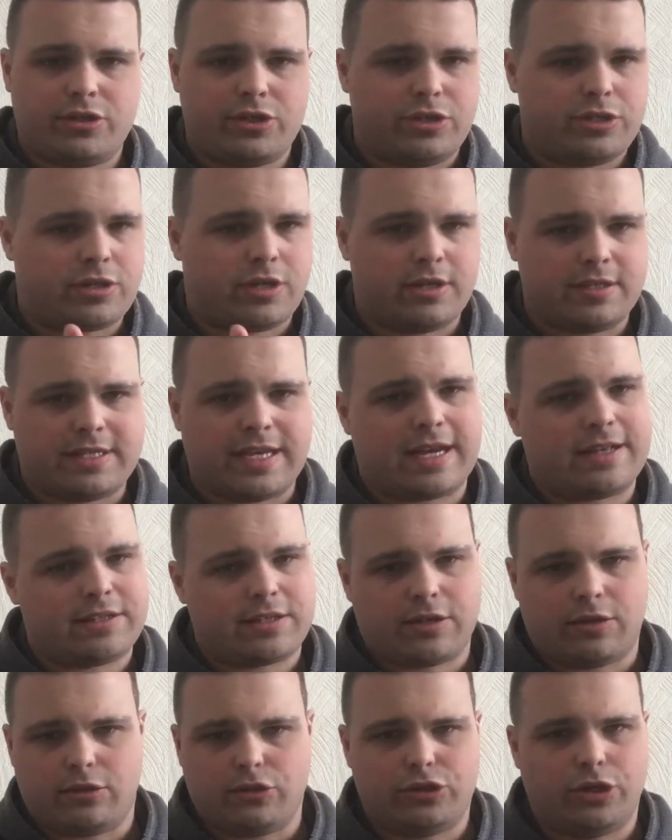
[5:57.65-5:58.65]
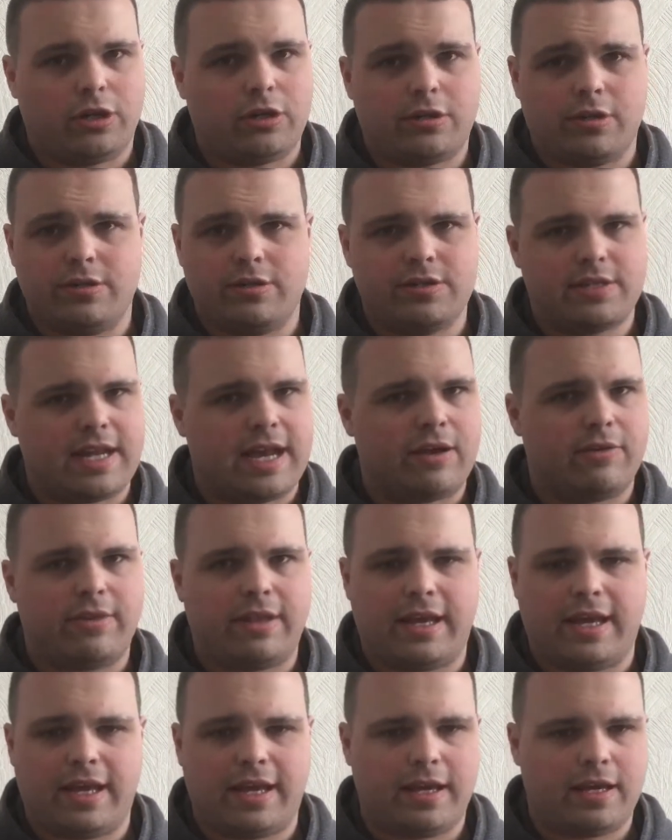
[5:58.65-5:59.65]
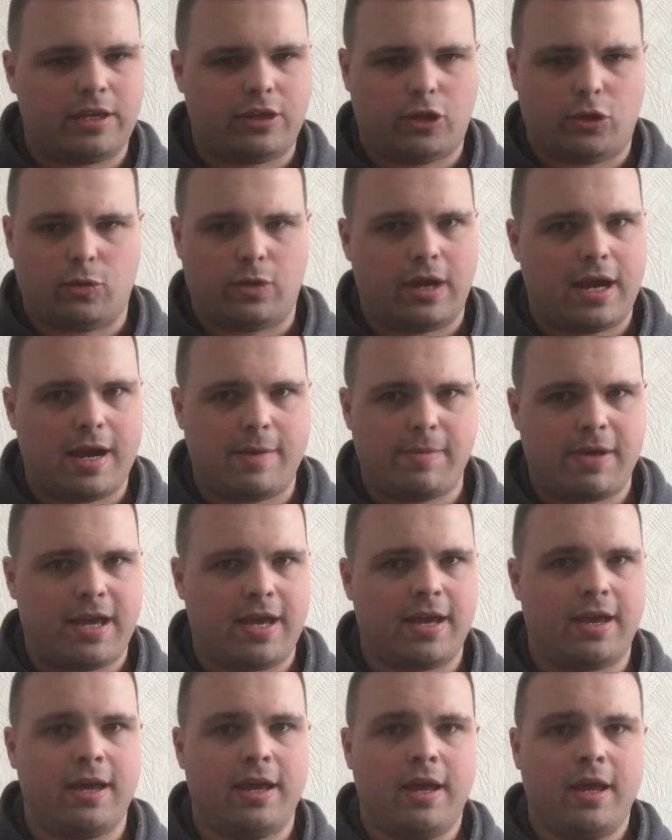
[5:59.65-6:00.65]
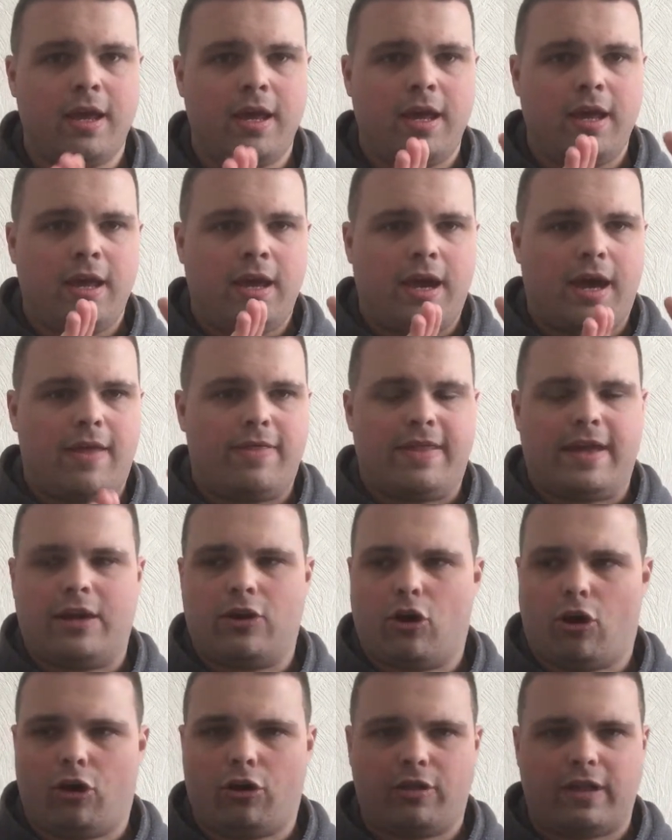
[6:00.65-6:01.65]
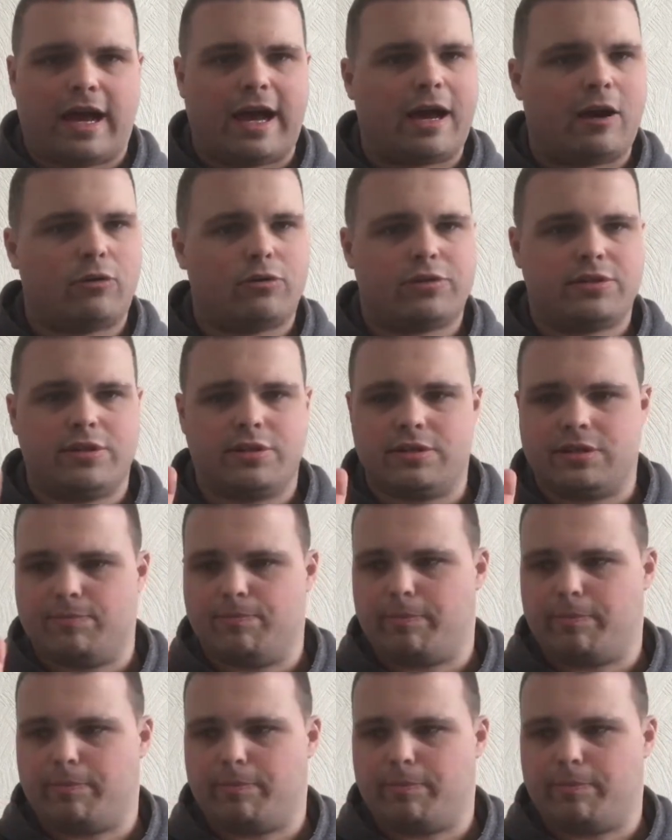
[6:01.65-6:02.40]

She's got tactical shotguns down there, you name it. And then all the house is